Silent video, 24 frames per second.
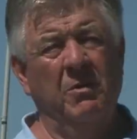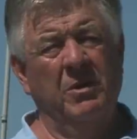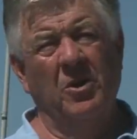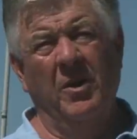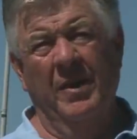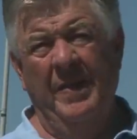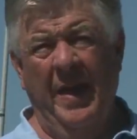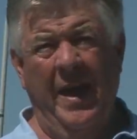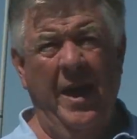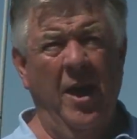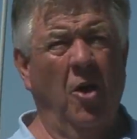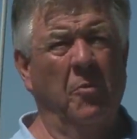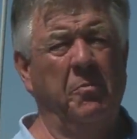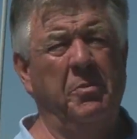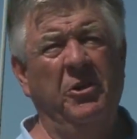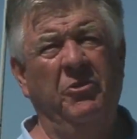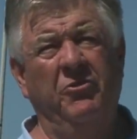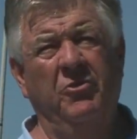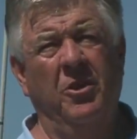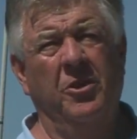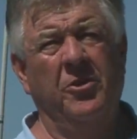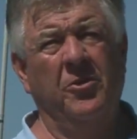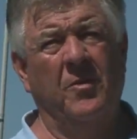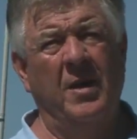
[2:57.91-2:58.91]
they help
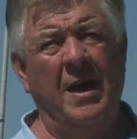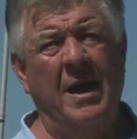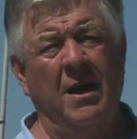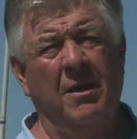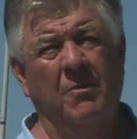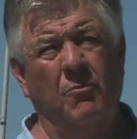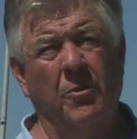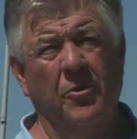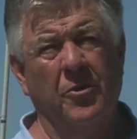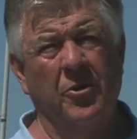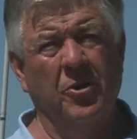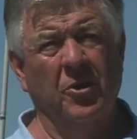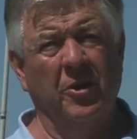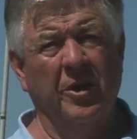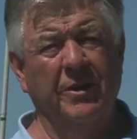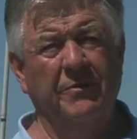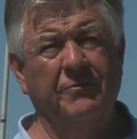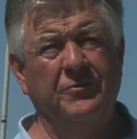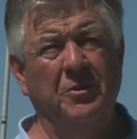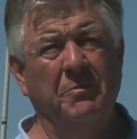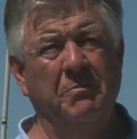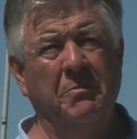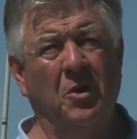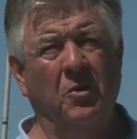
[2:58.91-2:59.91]
each other out, whether you're
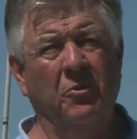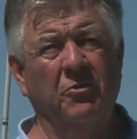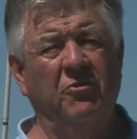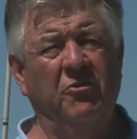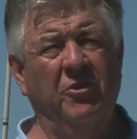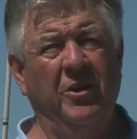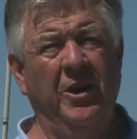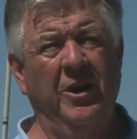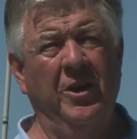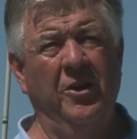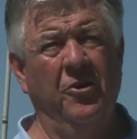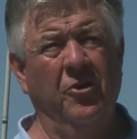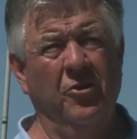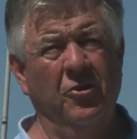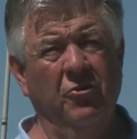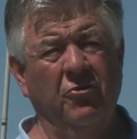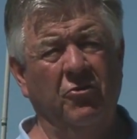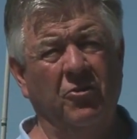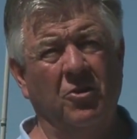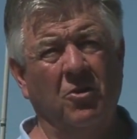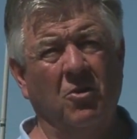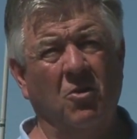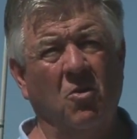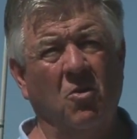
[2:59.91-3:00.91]
lifting boats in or using a